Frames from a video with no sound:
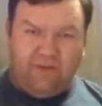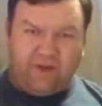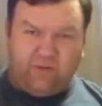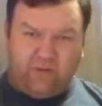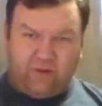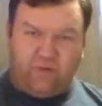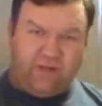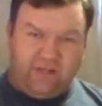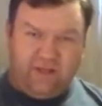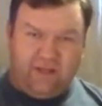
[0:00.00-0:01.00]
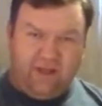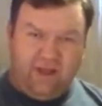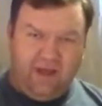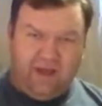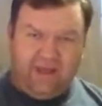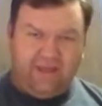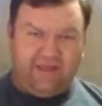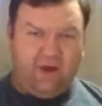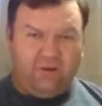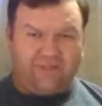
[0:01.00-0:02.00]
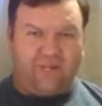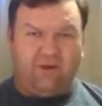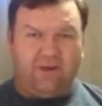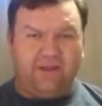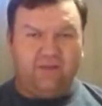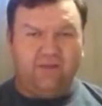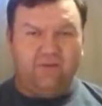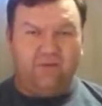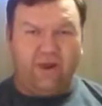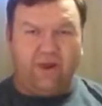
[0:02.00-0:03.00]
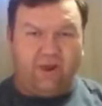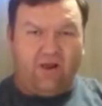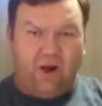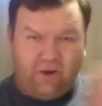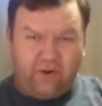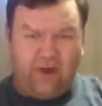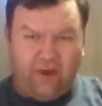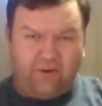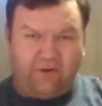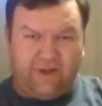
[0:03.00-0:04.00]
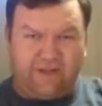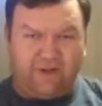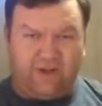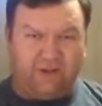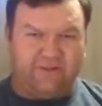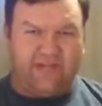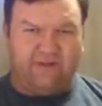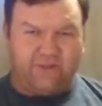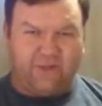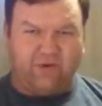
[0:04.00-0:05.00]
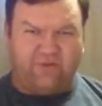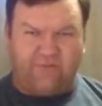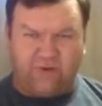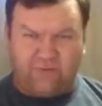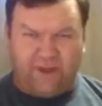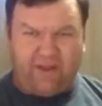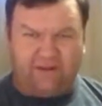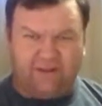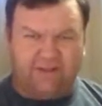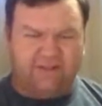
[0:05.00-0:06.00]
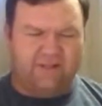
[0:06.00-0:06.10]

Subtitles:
pretty much, which would end the whole series, where Arnold actually goes out searching for his parents.